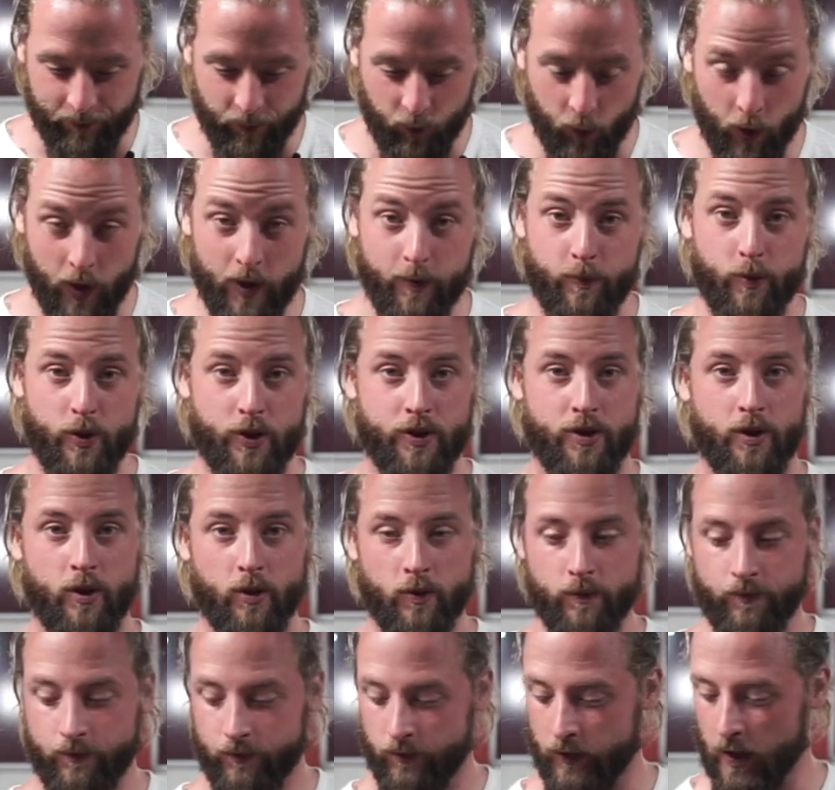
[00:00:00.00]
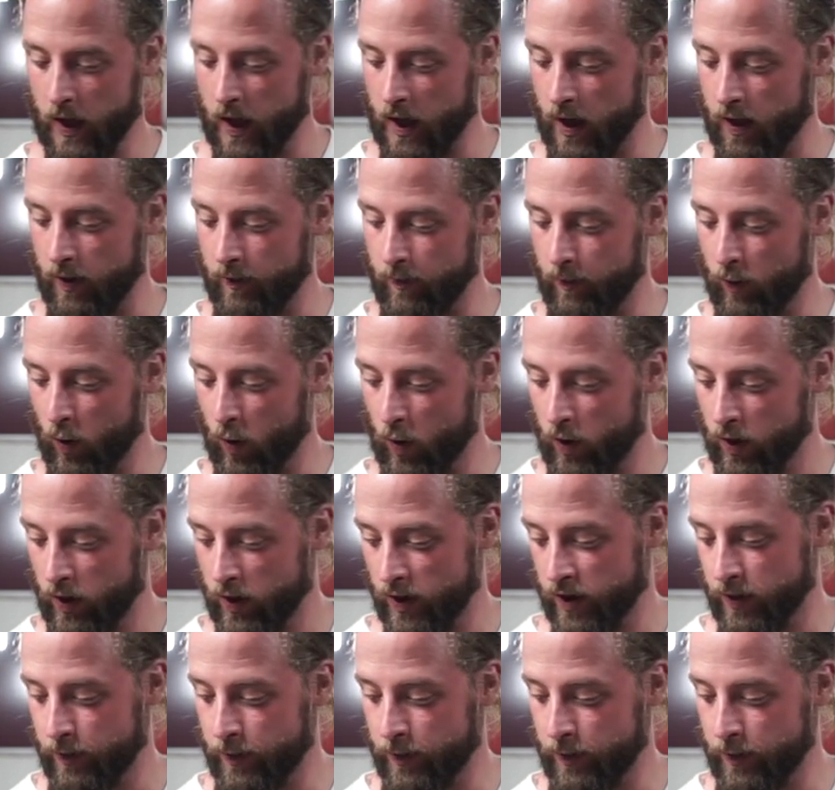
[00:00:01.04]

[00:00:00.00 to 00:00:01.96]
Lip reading: We're in Brazil, more